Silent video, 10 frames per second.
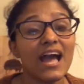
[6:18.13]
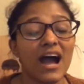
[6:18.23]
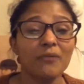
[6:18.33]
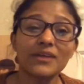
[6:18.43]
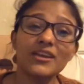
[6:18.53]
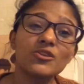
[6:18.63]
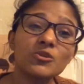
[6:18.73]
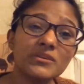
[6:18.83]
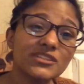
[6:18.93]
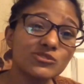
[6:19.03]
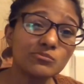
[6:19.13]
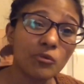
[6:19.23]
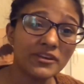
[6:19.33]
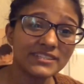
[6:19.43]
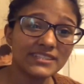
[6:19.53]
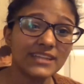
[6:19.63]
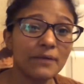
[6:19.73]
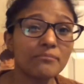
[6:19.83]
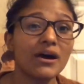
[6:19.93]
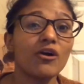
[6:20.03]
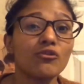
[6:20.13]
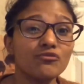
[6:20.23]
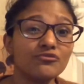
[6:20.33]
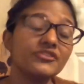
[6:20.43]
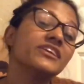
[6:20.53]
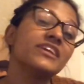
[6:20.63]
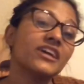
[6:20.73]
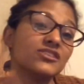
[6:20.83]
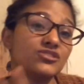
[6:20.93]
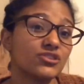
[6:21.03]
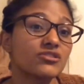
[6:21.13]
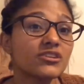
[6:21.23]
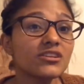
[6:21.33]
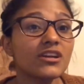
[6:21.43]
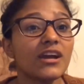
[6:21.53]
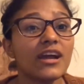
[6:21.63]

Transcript: I'm kind of a little bit disappointed about V and Jungkook